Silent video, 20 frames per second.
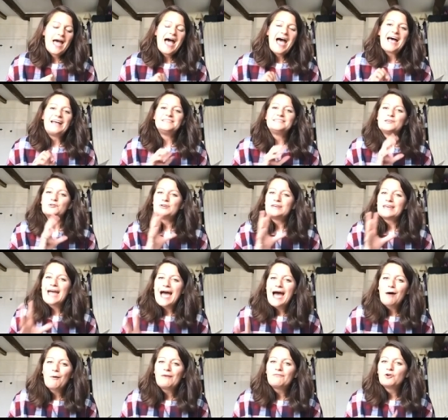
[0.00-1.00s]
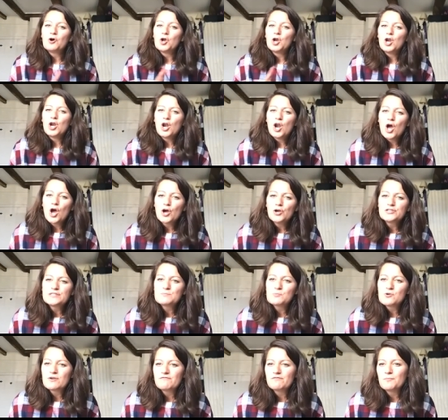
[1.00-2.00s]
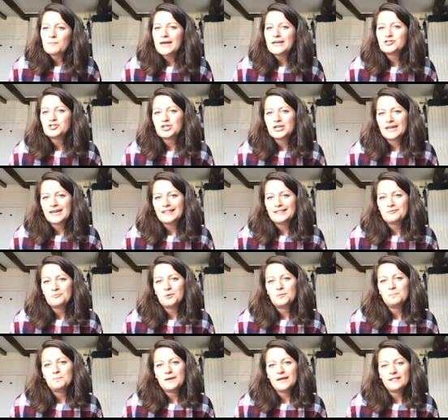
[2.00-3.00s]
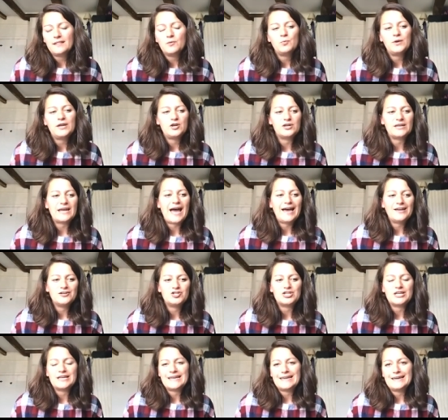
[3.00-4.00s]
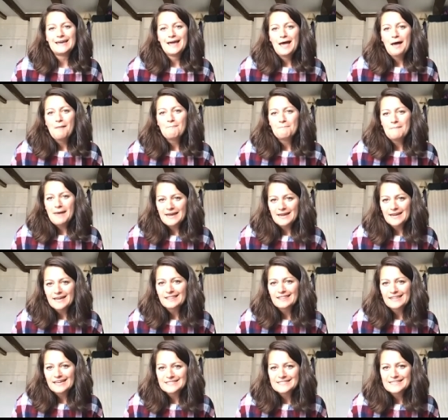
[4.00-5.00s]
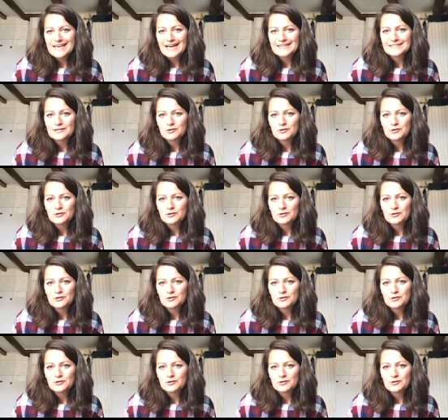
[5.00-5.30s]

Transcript: And so now I've got loads more information here that would mean that we could actually make this as a